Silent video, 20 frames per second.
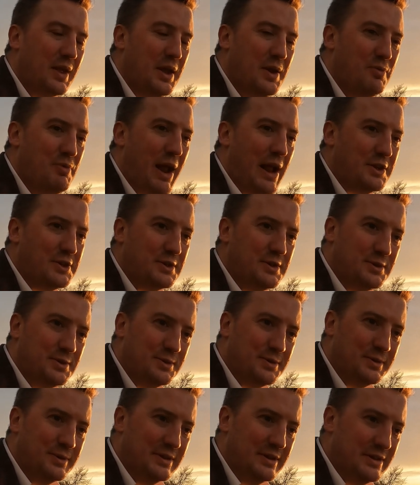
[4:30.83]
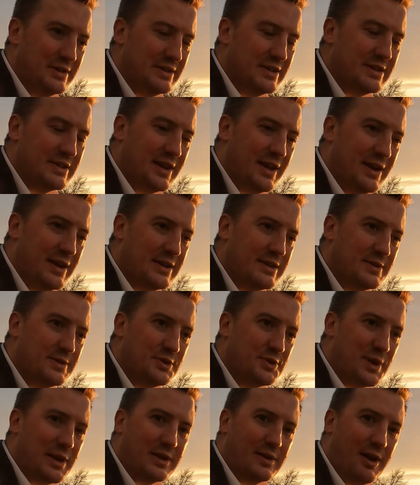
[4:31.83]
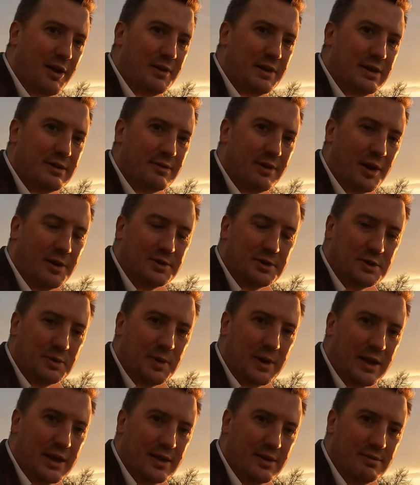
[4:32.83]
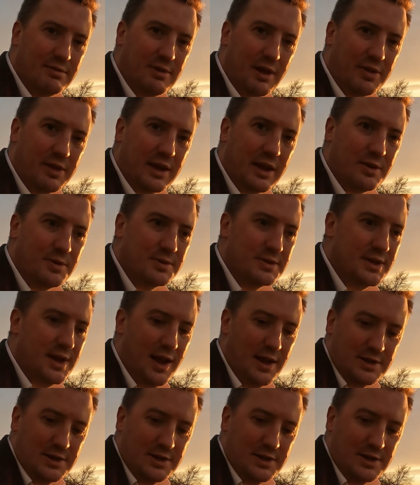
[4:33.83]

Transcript: irrational desire to drink only Côte de Nuit and nothing else,